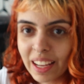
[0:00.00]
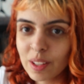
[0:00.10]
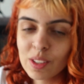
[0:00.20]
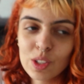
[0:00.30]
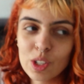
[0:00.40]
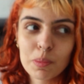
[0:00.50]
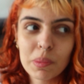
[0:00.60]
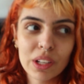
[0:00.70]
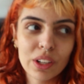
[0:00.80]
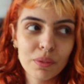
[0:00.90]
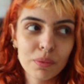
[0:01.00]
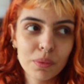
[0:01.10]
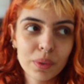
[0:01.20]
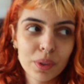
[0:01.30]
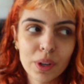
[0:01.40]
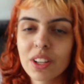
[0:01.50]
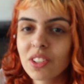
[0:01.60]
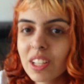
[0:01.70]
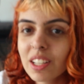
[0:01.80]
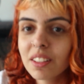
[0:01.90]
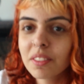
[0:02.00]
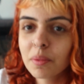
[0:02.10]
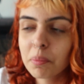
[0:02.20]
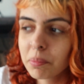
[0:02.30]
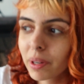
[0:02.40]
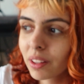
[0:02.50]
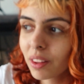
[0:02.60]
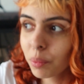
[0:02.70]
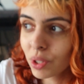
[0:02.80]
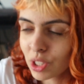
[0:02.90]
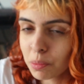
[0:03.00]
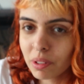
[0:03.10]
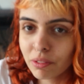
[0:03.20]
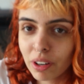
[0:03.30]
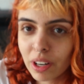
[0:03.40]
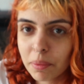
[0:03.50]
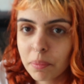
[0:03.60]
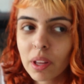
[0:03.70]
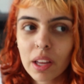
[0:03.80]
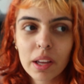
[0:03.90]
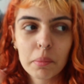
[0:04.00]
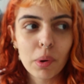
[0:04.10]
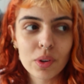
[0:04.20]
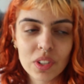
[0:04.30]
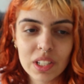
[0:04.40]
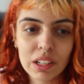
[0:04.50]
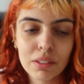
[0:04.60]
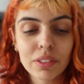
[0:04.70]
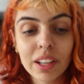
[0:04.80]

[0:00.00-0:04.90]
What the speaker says: It's just been a crazy month, which has been very positive.